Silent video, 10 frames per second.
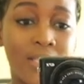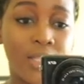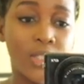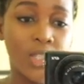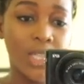
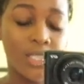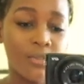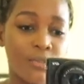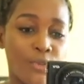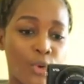t-shirts
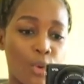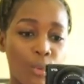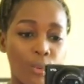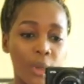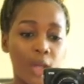
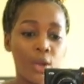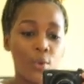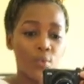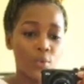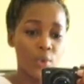from
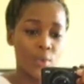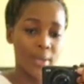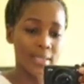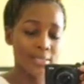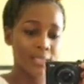
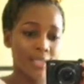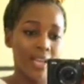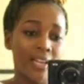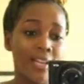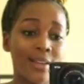Woolworths.
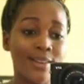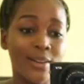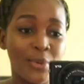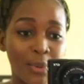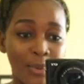I like
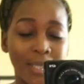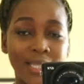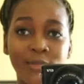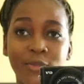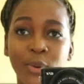
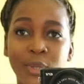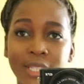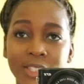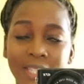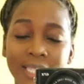Woolworths for
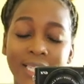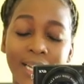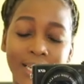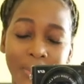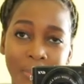t-shirts and
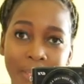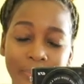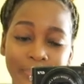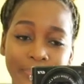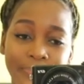underwear.
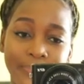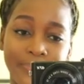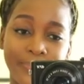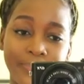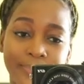
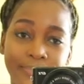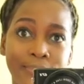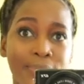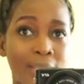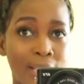
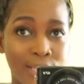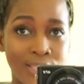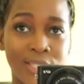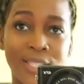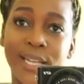You
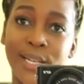get